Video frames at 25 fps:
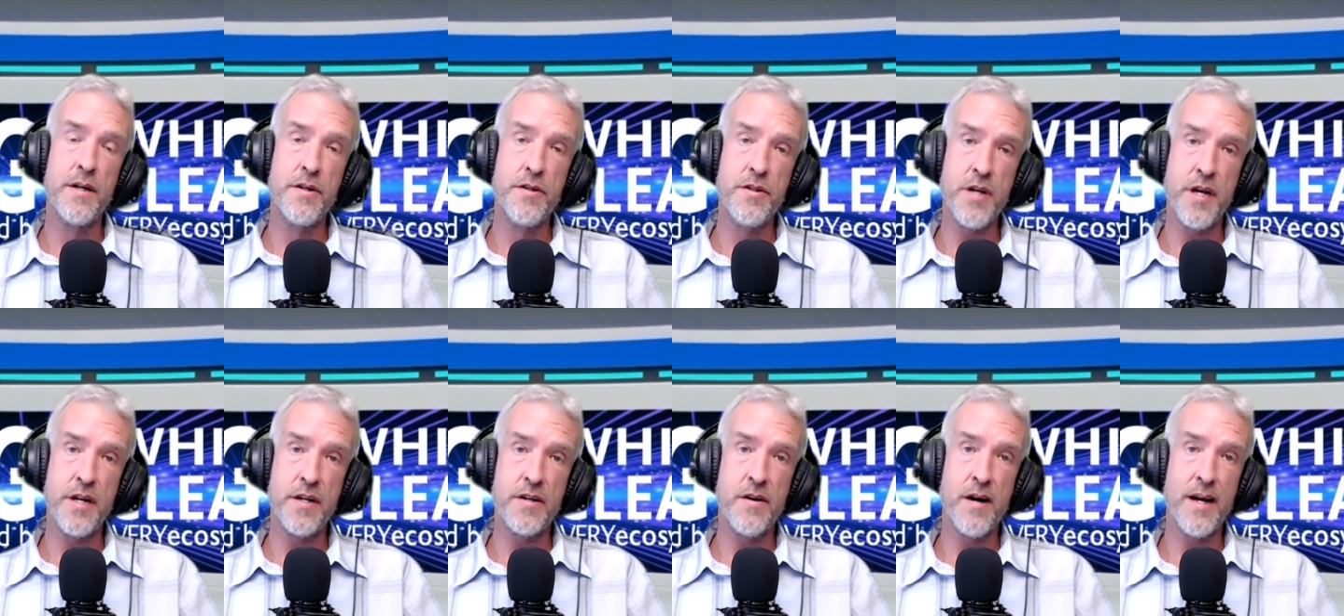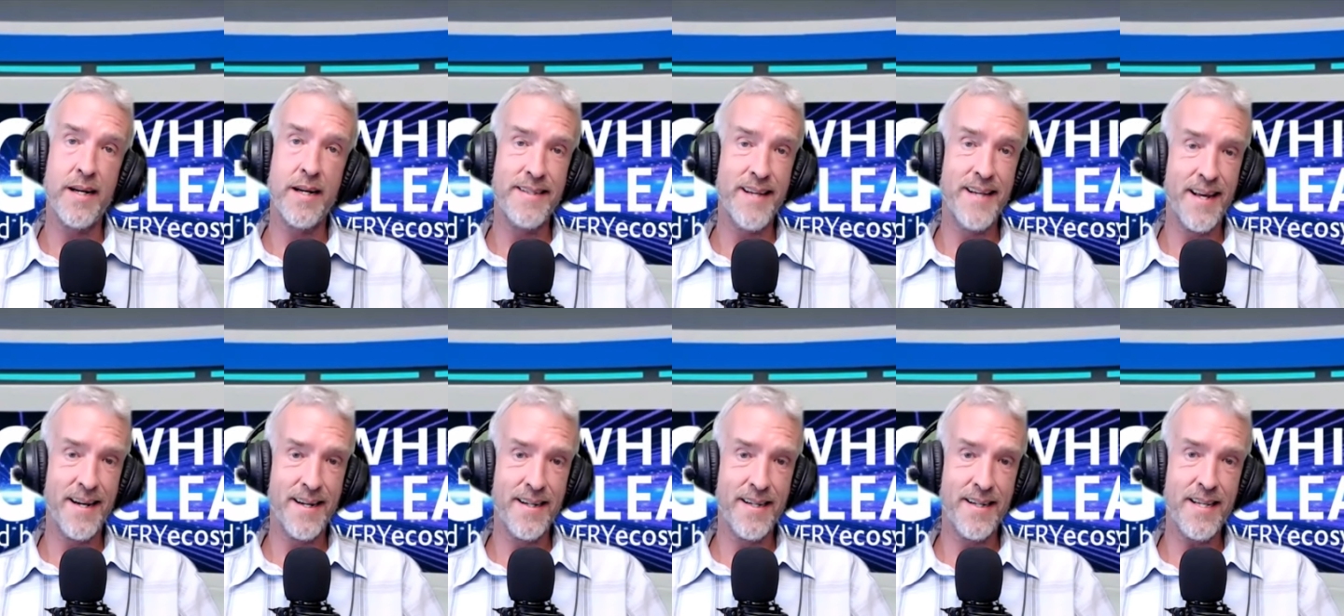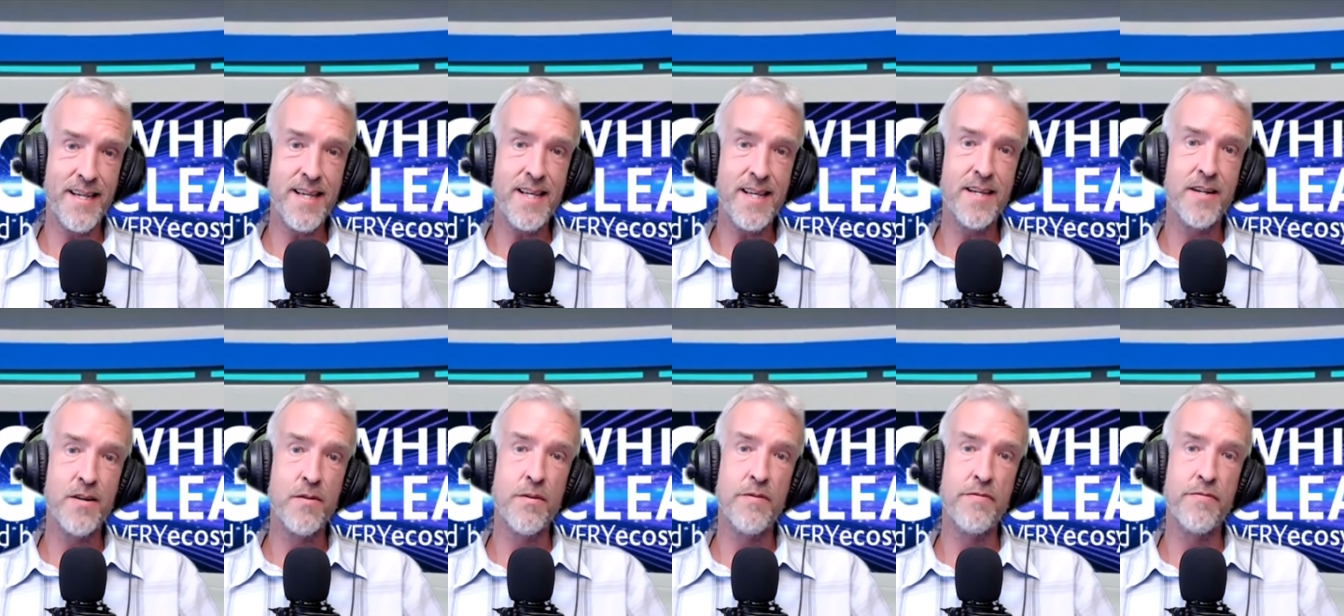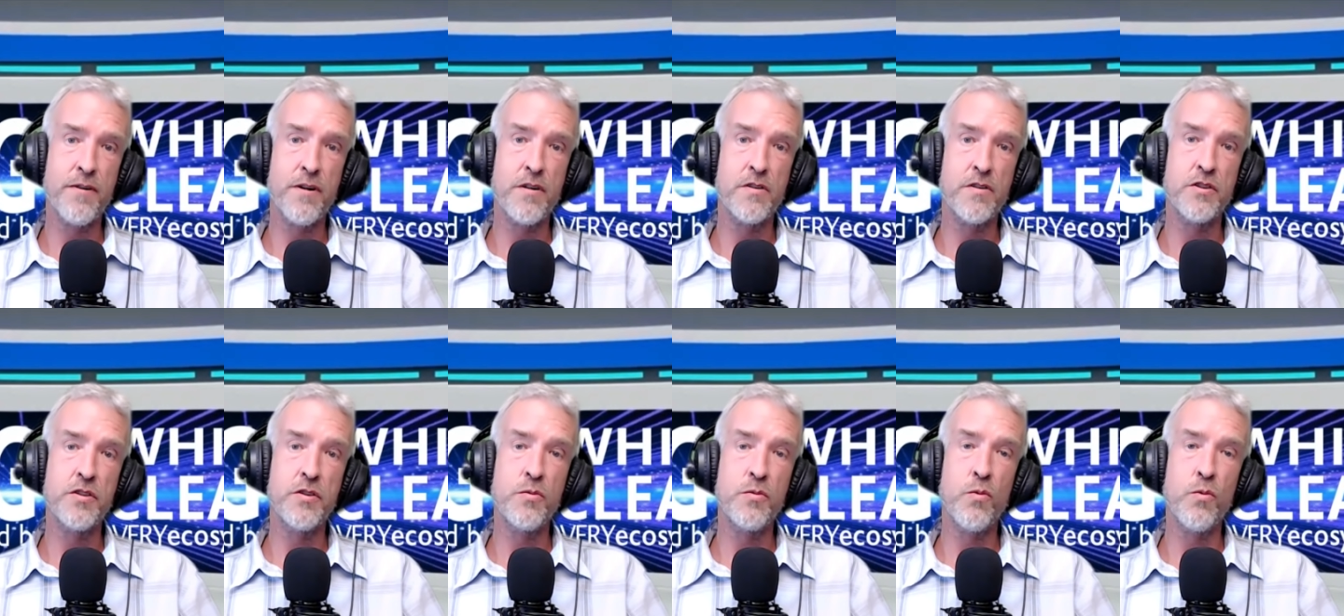Gender identity
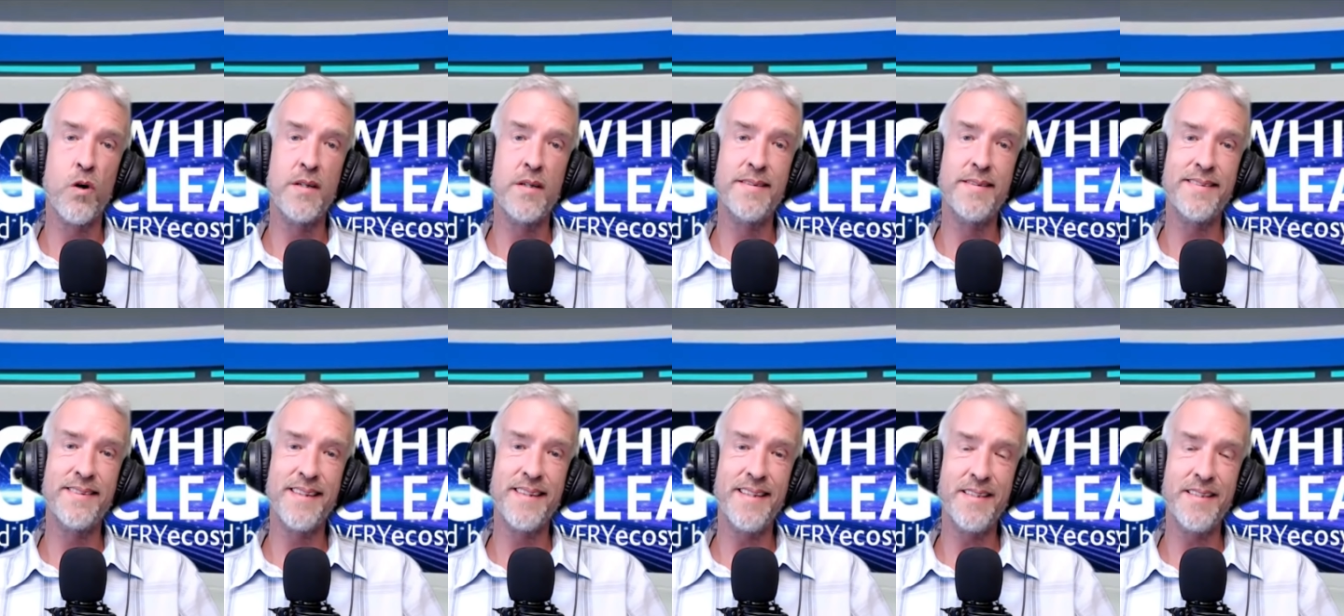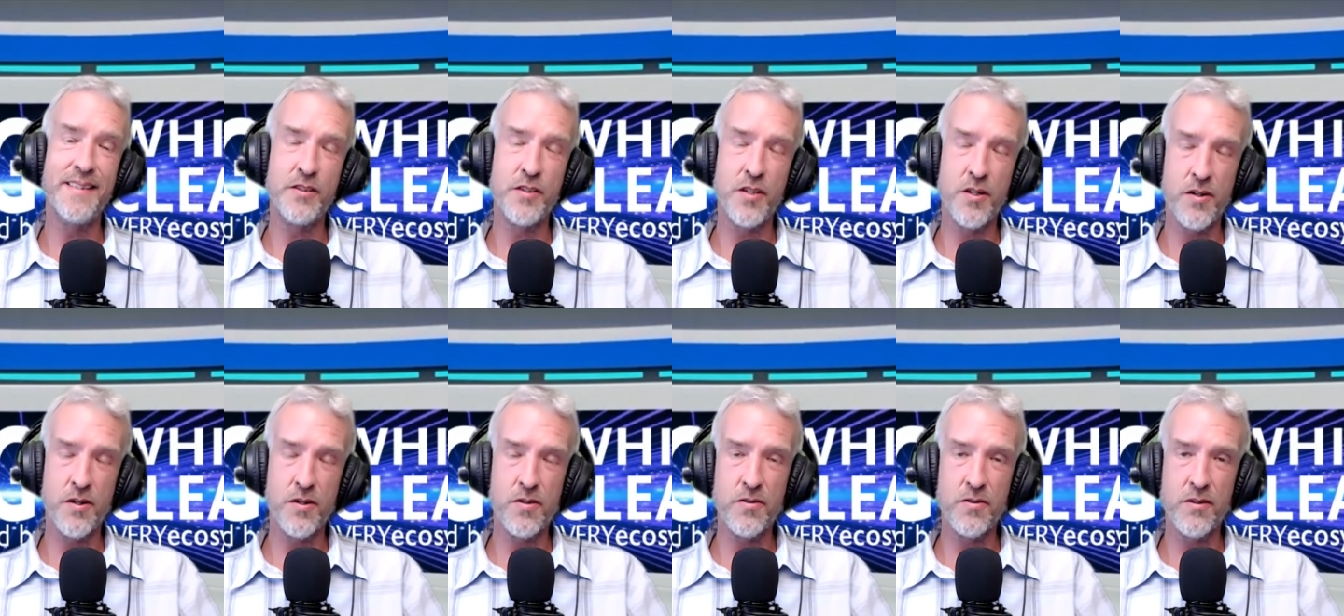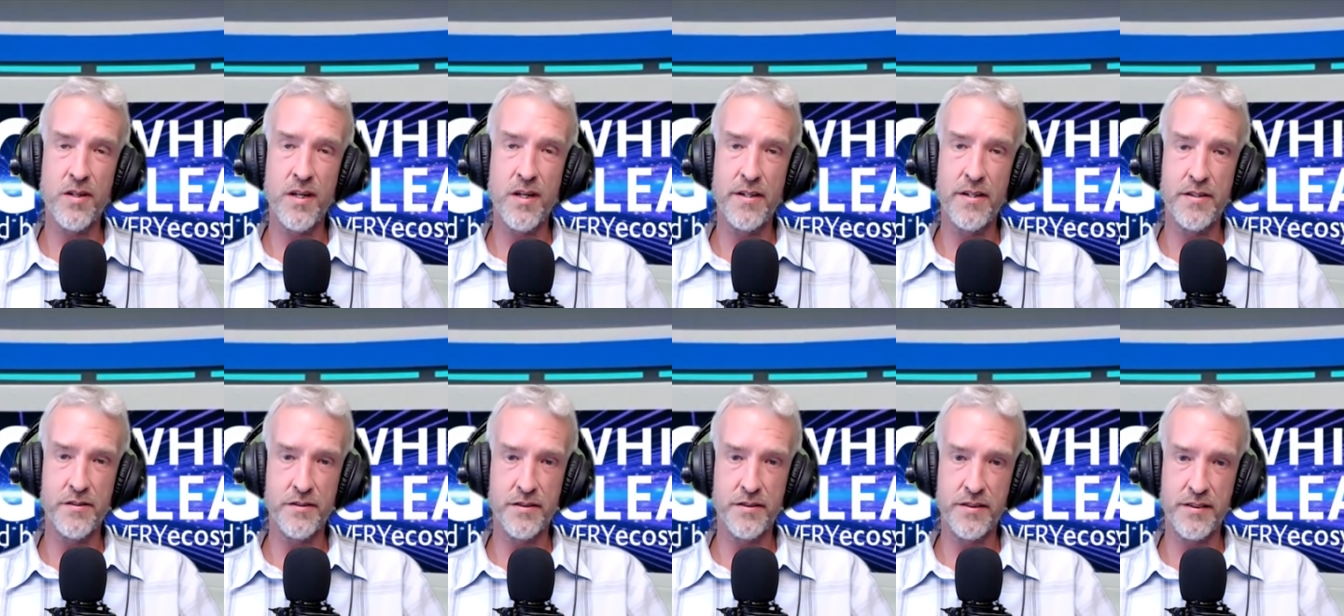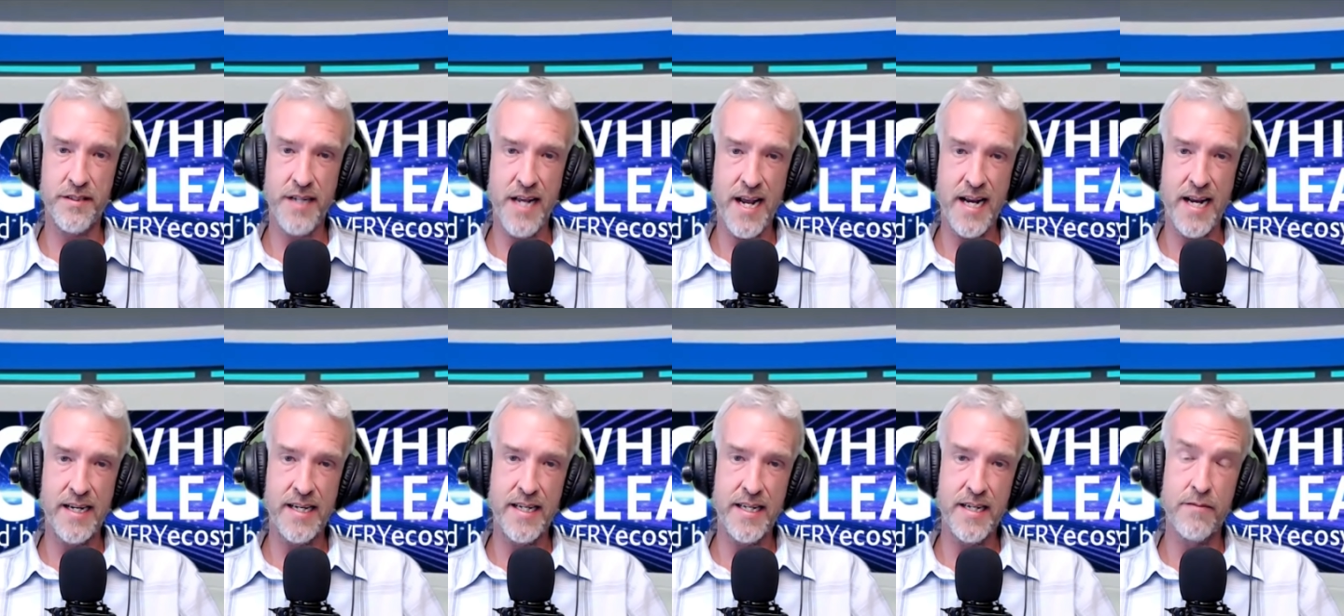refers to one's internal
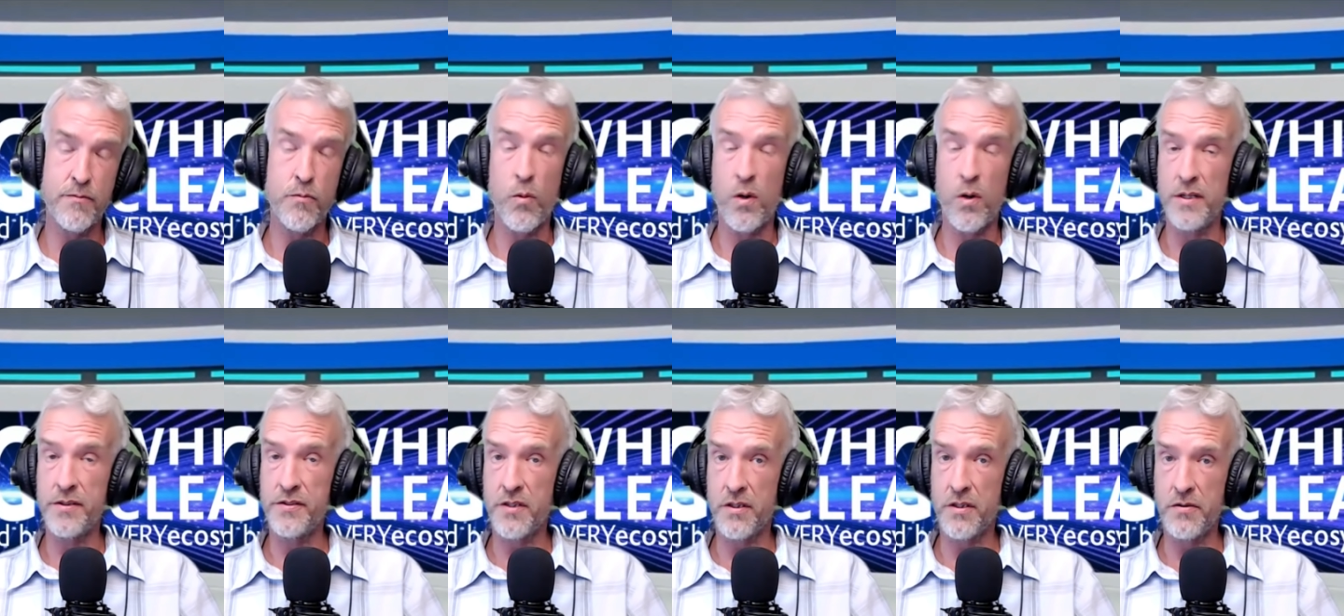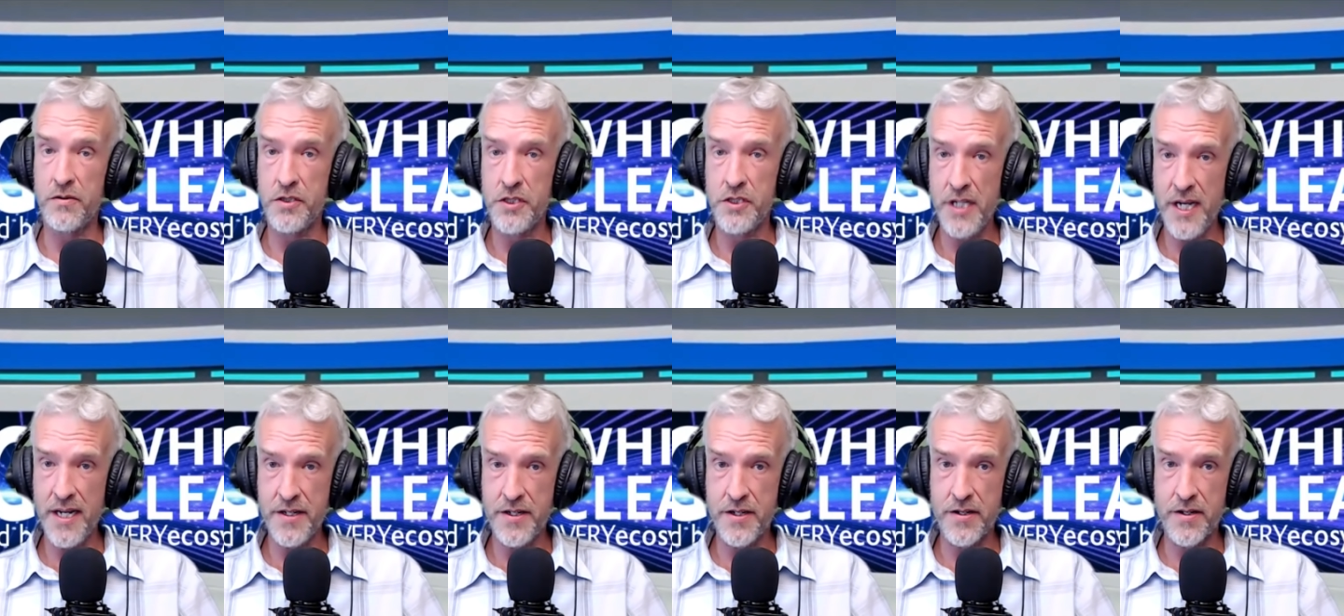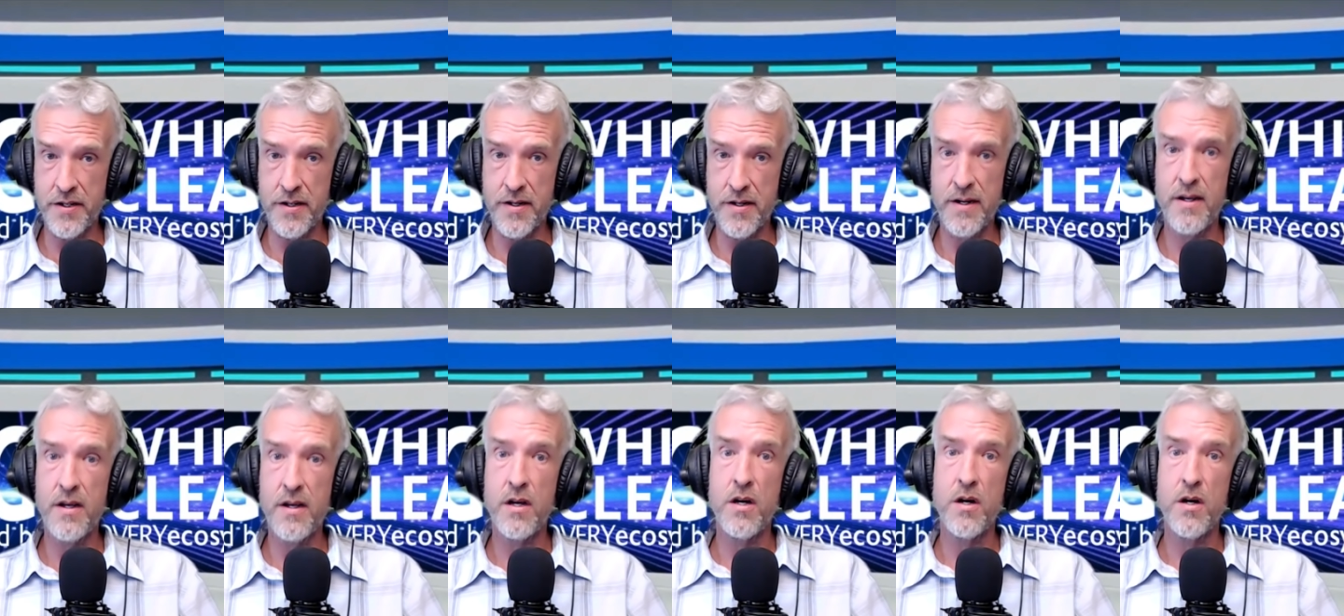understanding of one's own gender